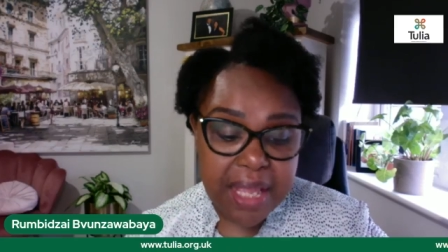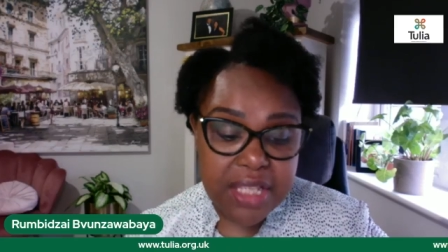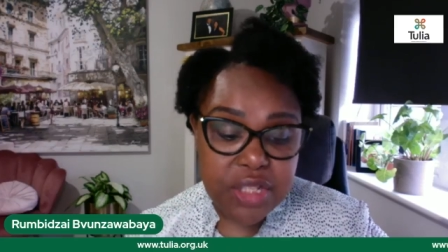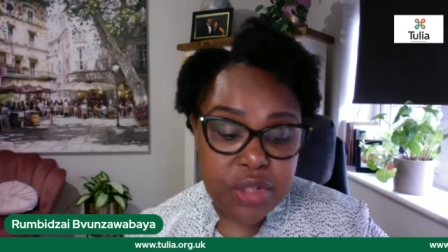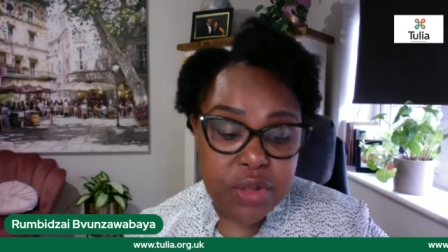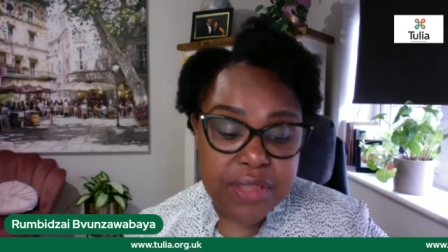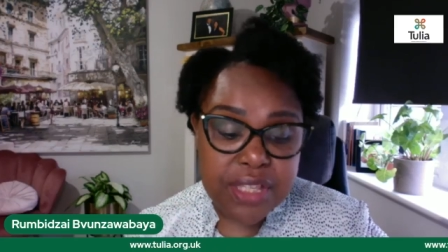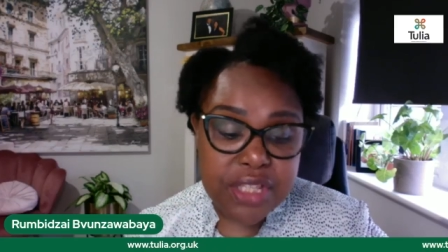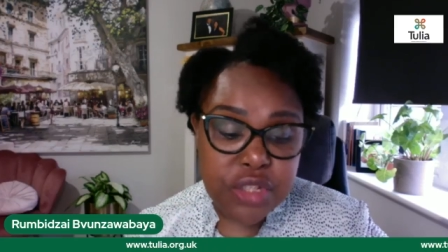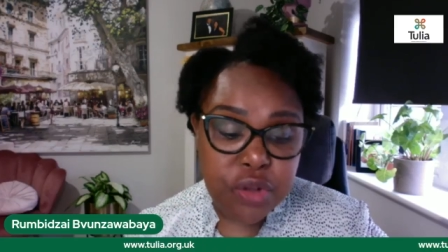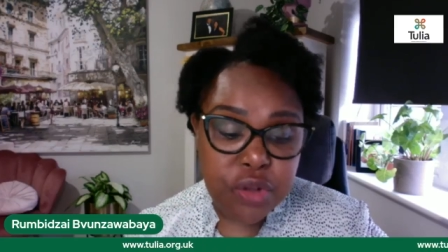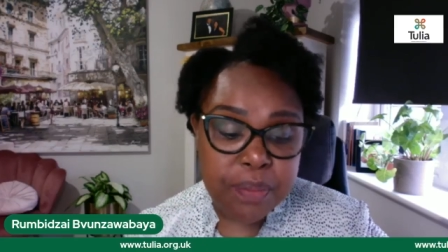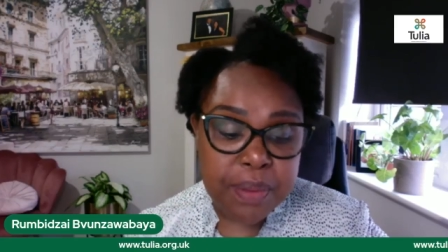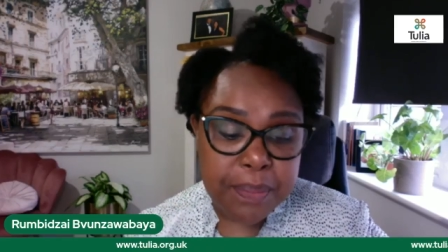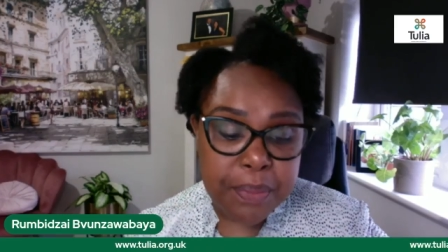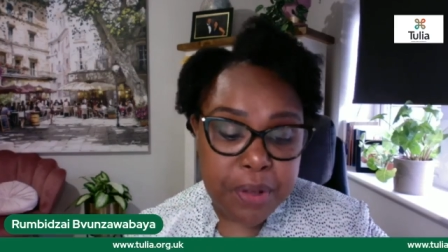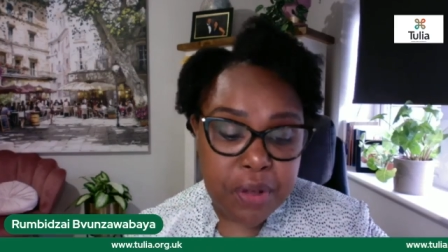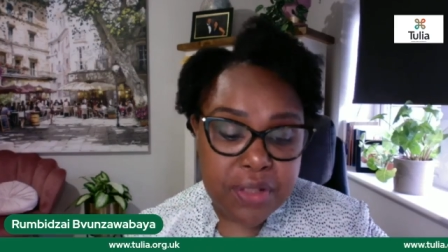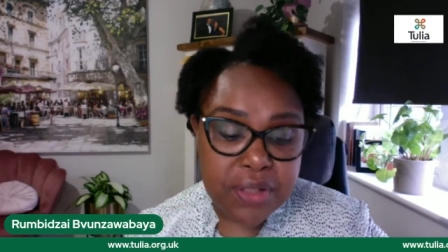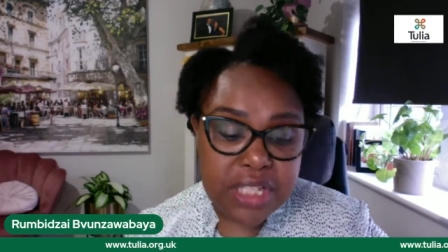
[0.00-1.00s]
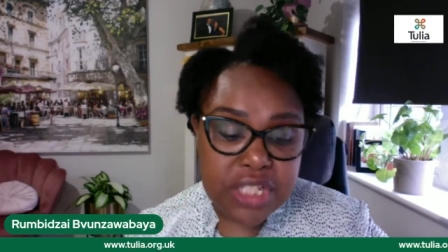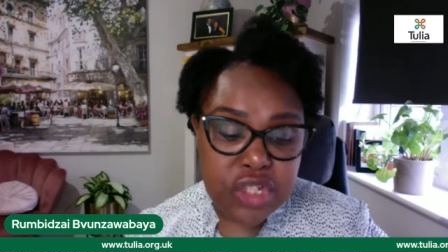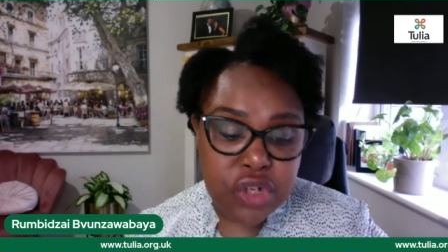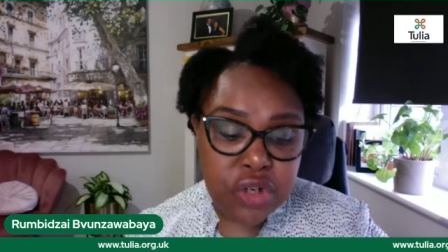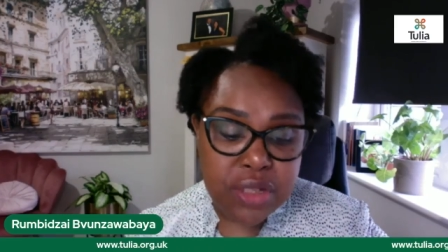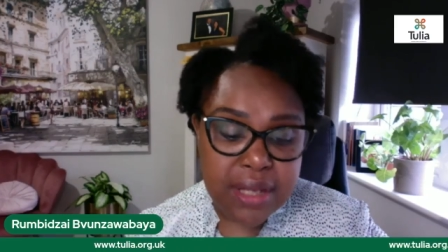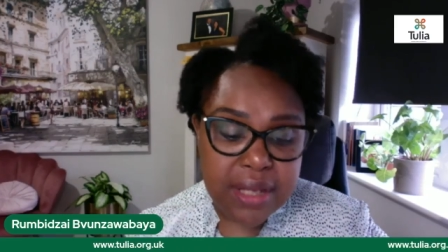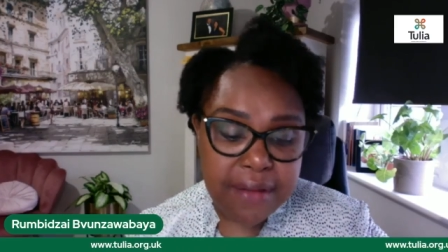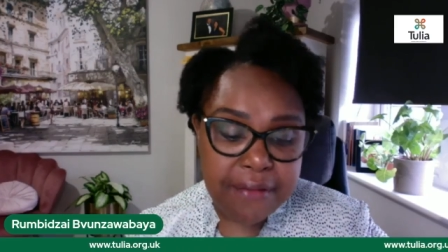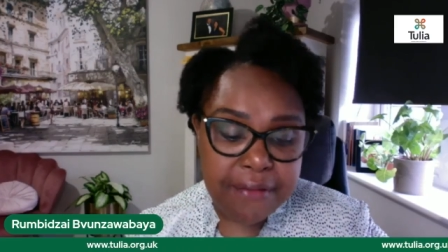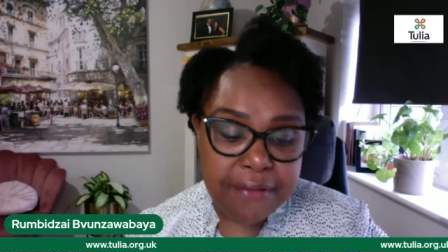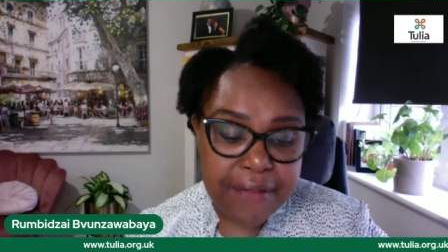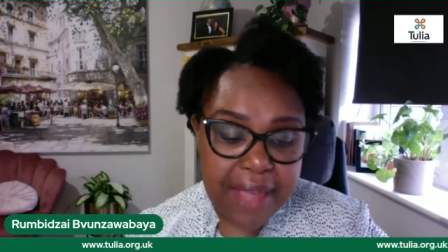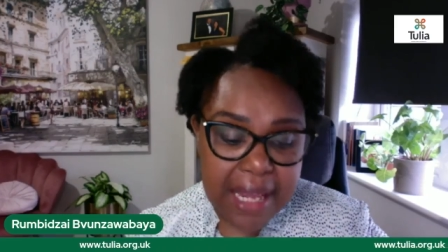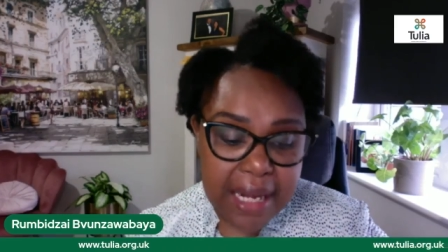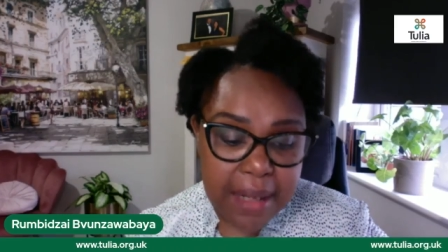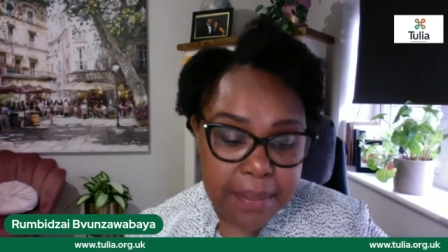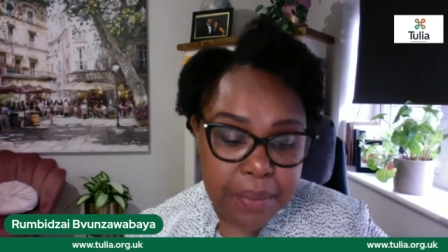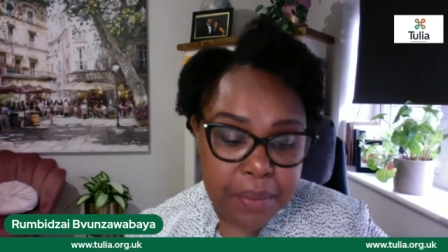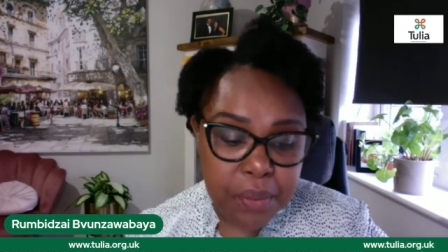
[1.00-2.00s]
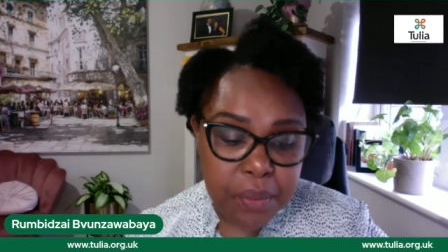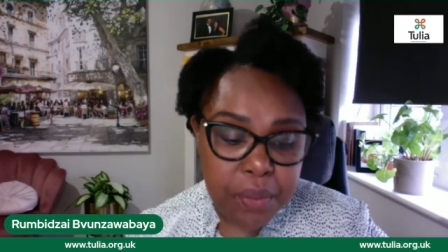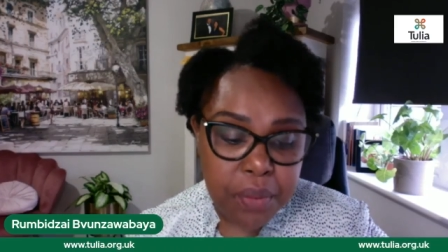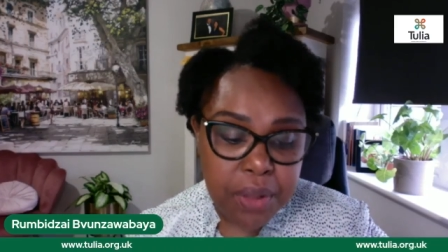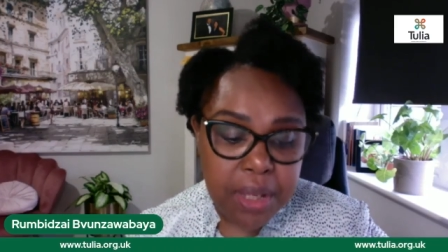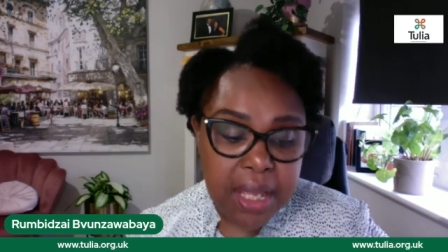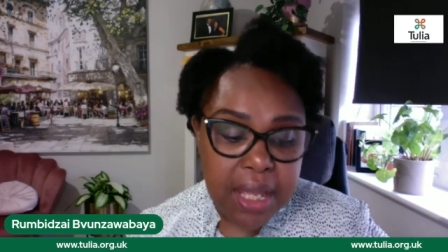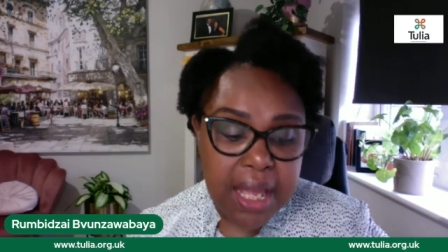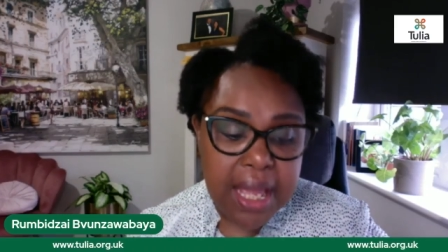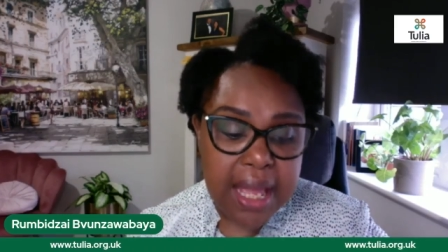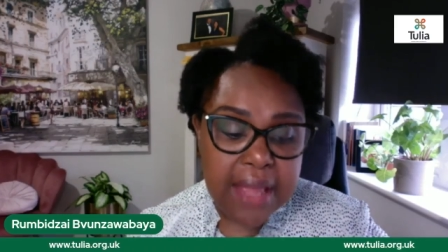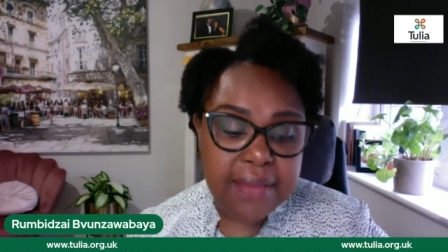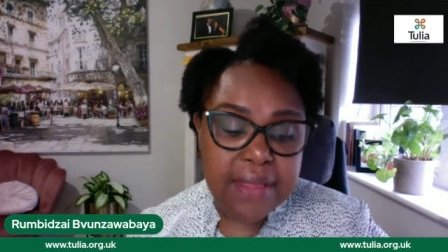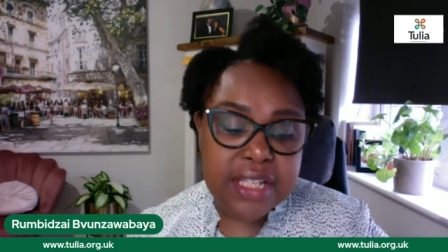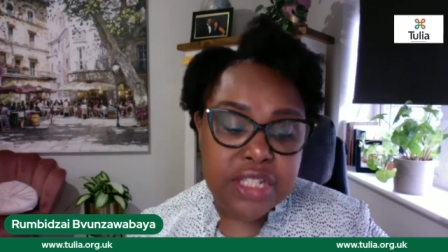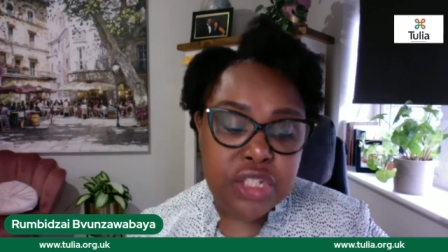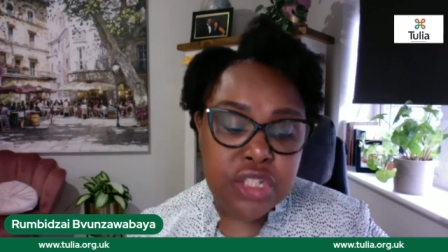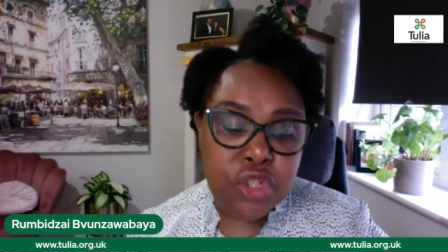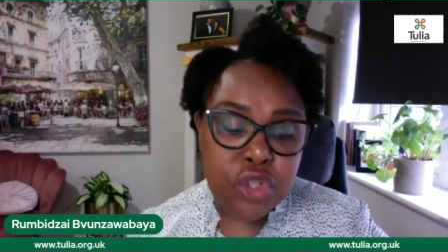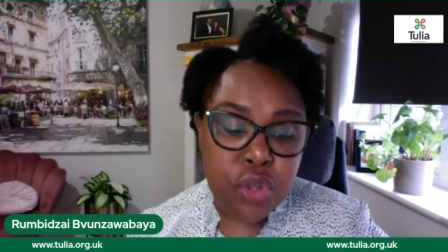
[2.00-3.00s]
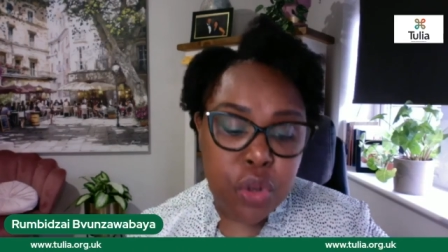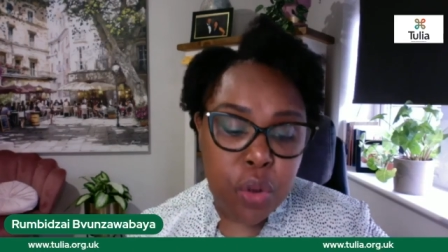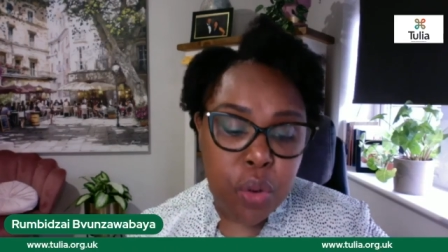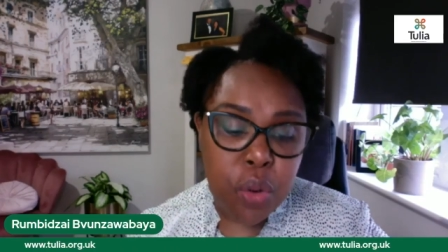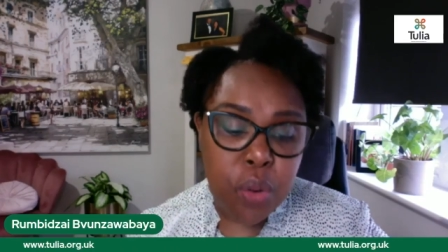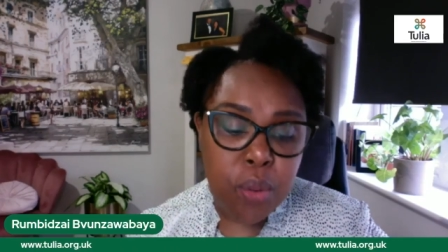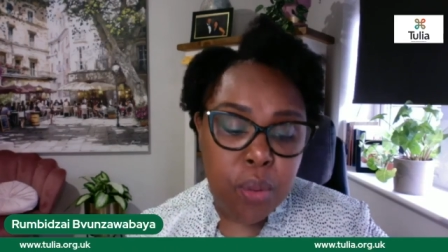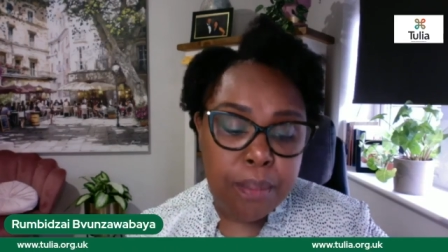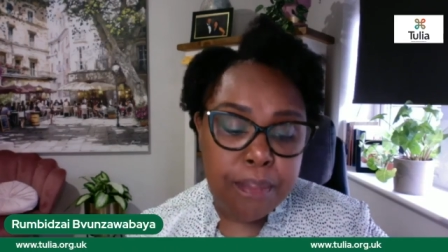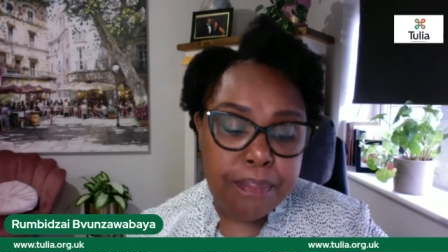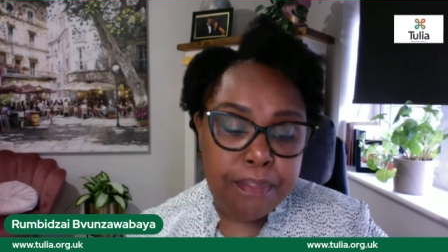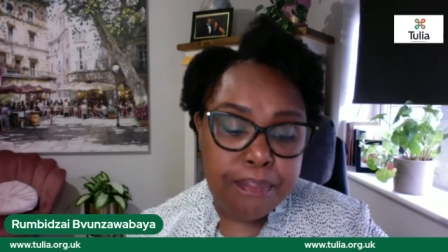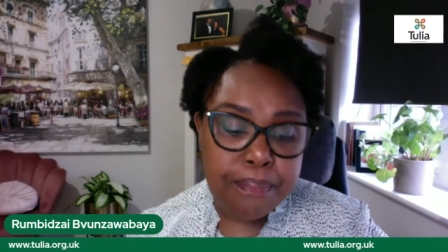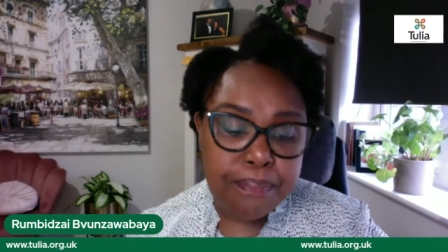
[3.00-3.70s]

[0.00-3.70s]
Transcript: So this could be because it's not available and there's no